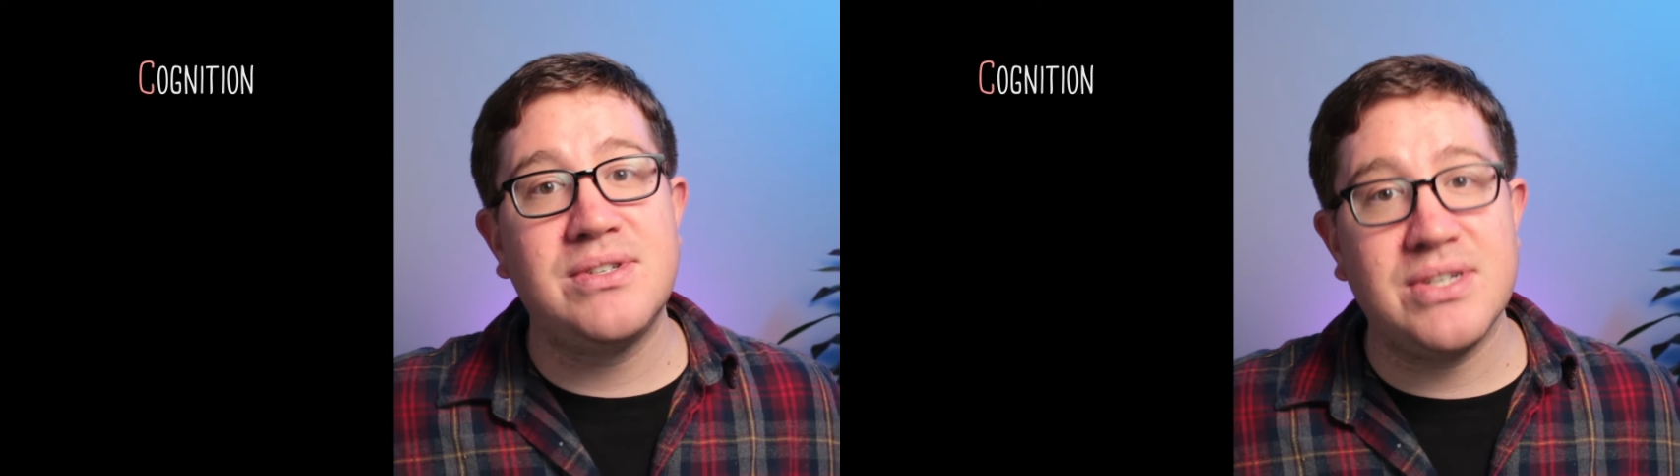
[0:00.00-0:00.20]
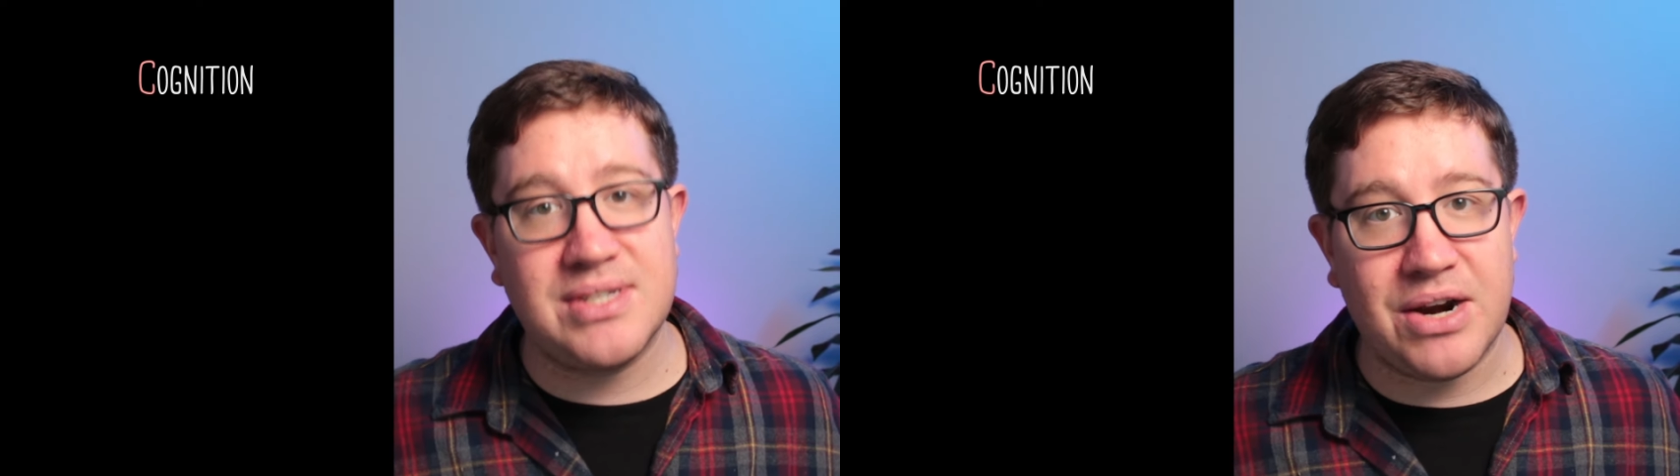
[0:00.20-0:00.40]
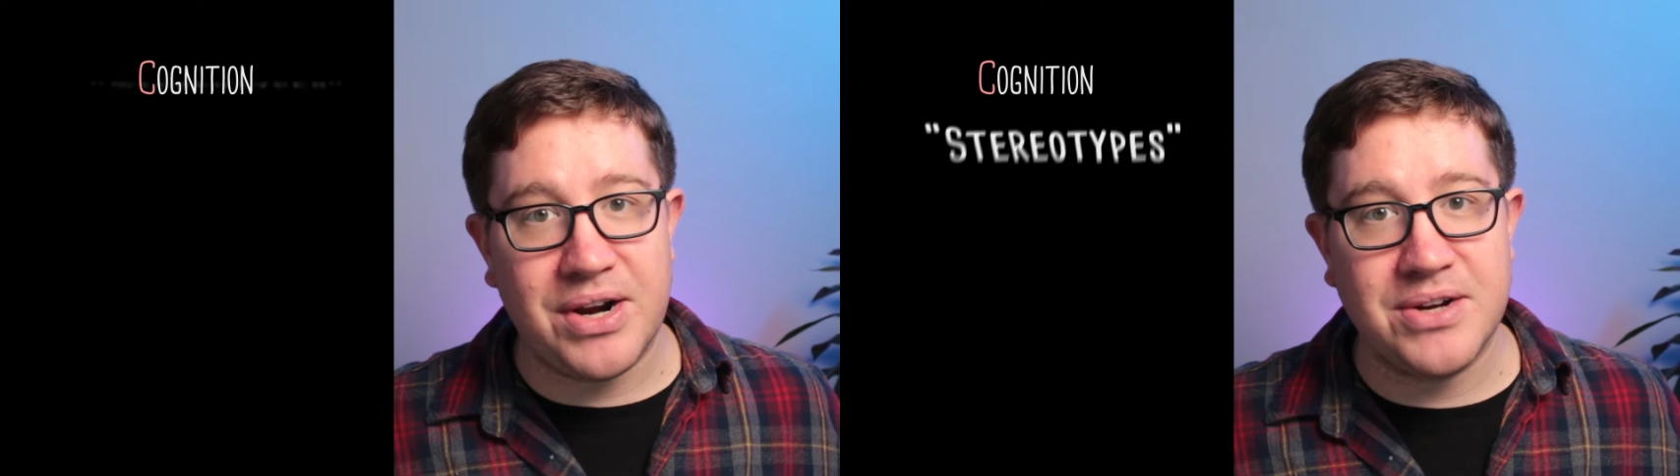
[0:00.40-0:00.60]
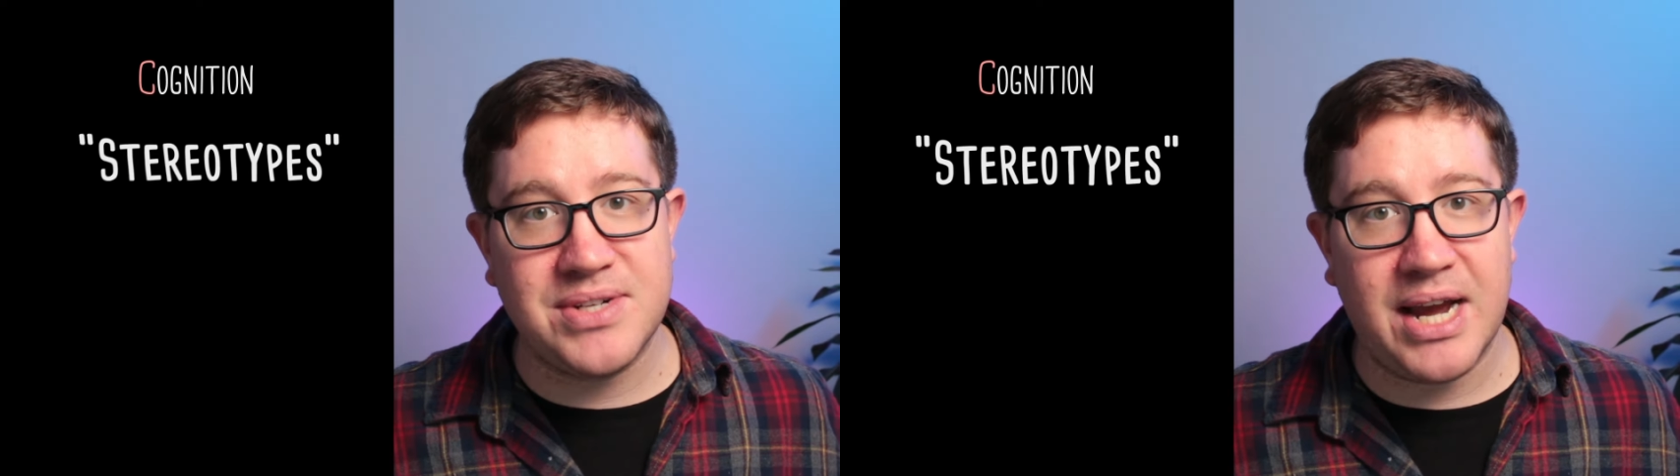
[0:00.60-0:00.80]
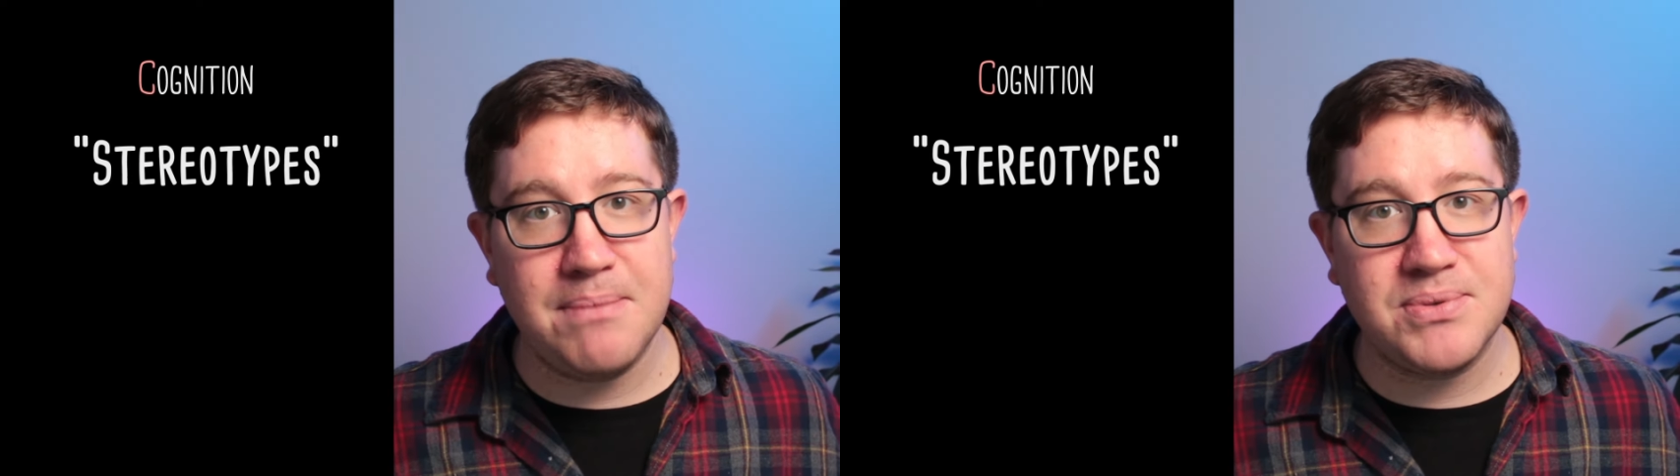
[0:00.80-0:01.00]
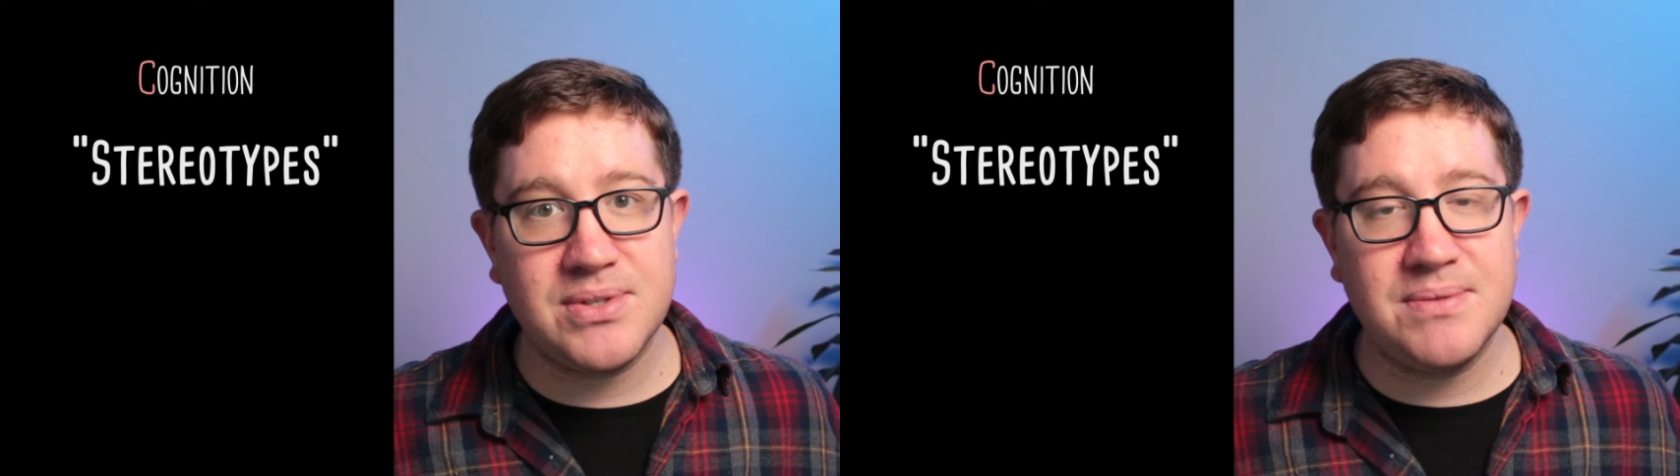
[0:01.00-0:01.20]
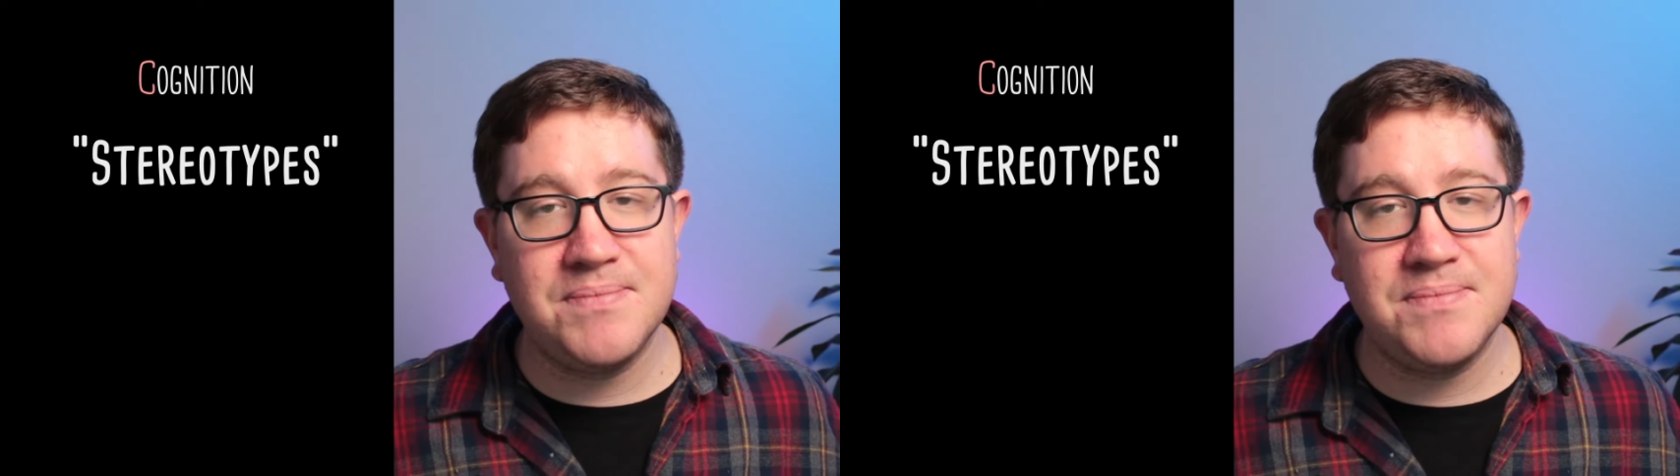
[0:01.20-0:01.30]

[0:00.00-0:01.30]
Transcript: to stereotypes.